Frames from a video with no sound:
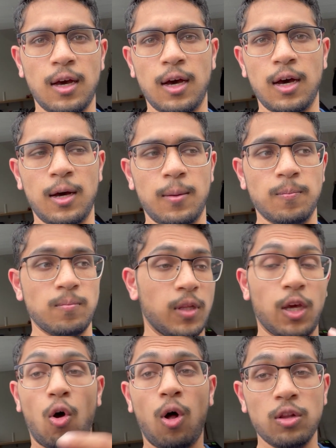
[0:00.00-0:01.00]

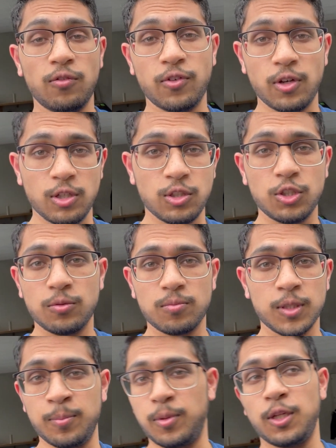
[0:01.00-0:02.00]
like all the footage
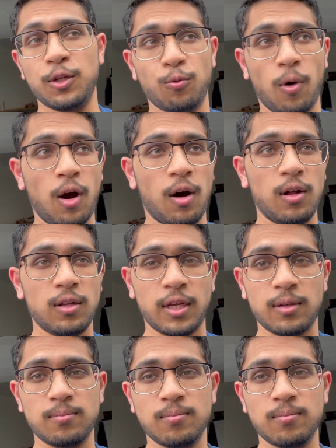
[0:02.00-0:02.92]
completely raw, like